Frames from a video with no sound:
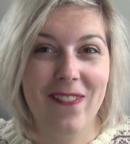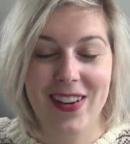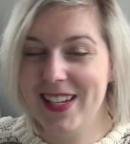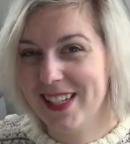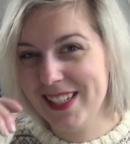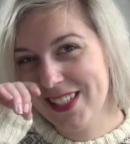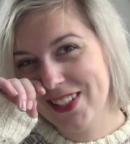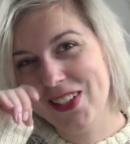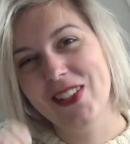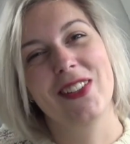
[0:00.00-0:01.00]
finished
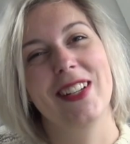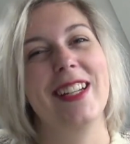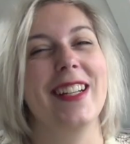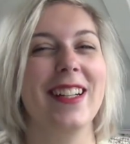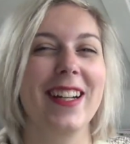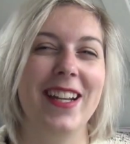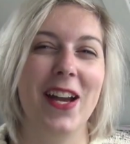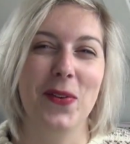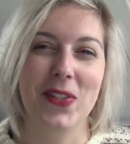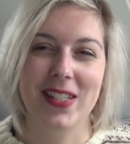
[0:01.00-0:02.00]
over here and I
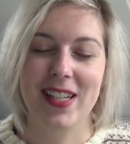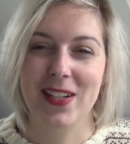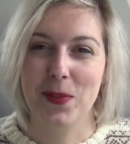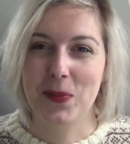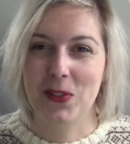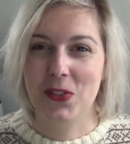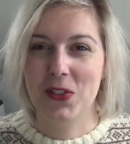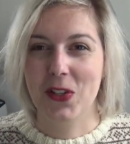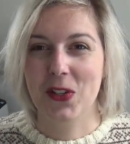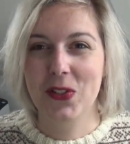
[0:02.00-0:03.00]
will stand up to
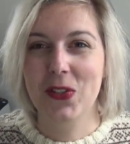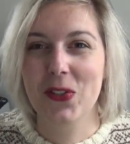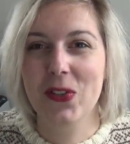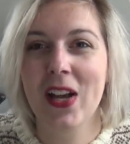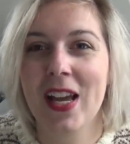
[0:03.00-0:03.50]
show you.